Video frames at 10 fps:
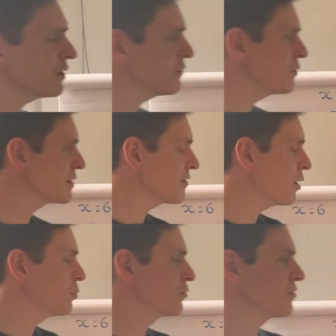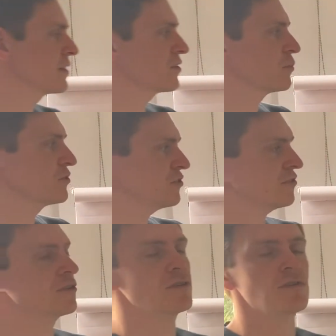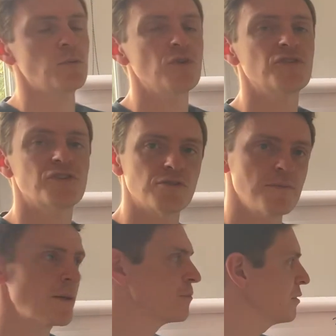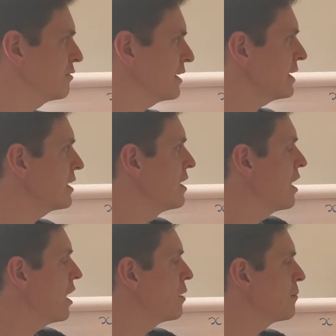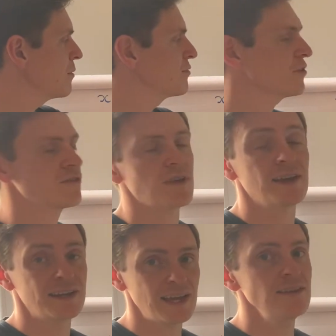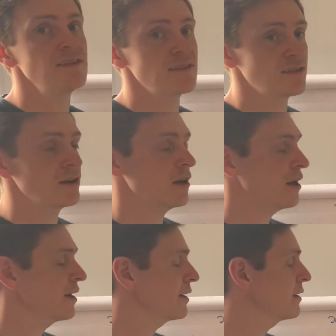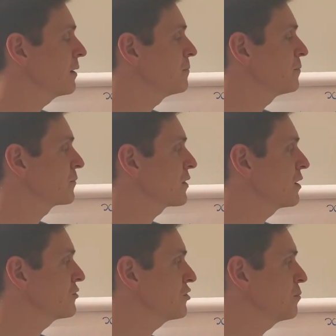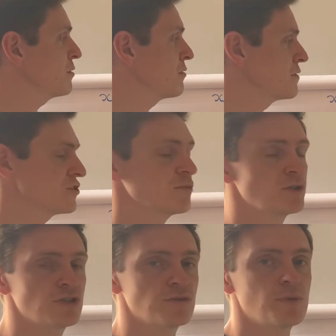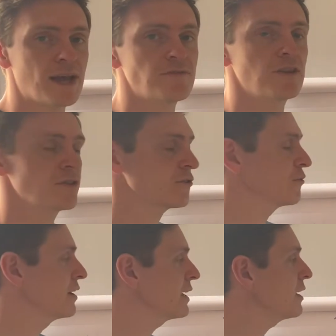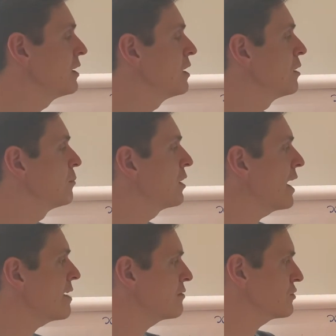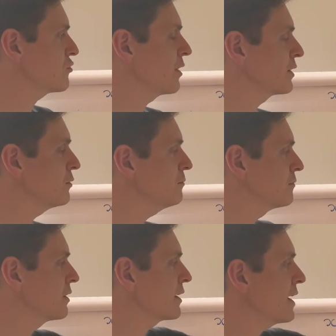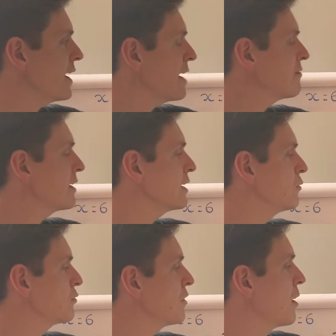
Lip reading: give you examples of these, but just ones to remember, really. And again, this is should be revision. We have done this already. But area of a triangle, okay, area equals